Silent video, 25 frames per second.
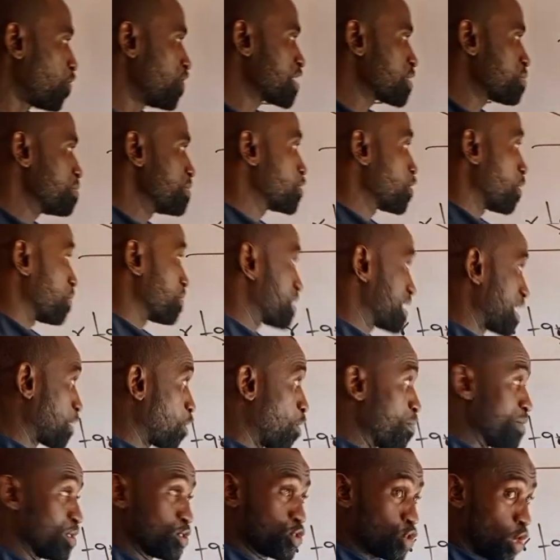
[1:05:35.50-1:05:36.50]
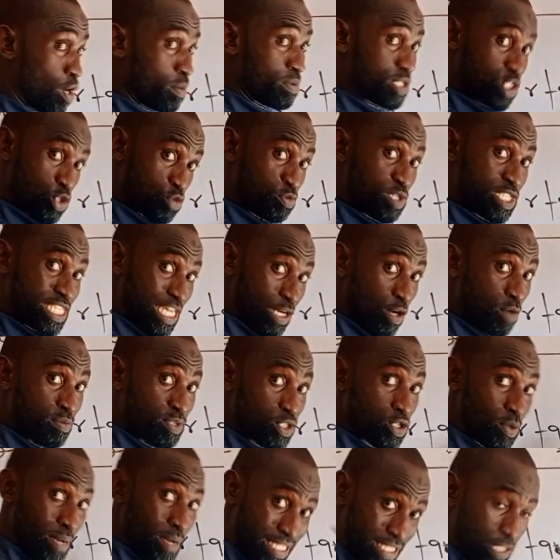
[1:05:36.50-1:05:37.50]
of this medium. Second medium. It should be second
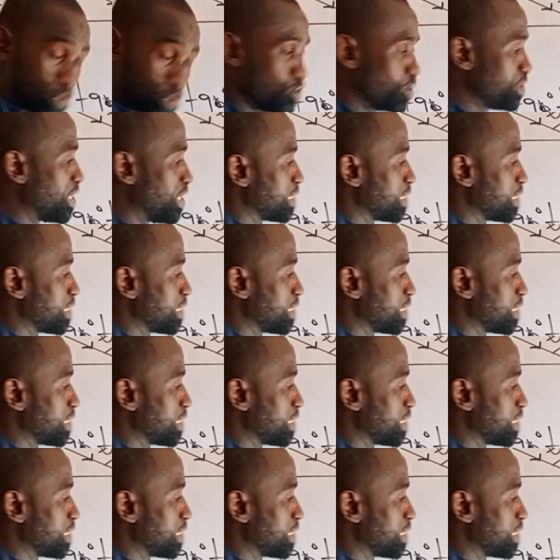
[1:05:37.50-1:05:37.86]
medium. I think you know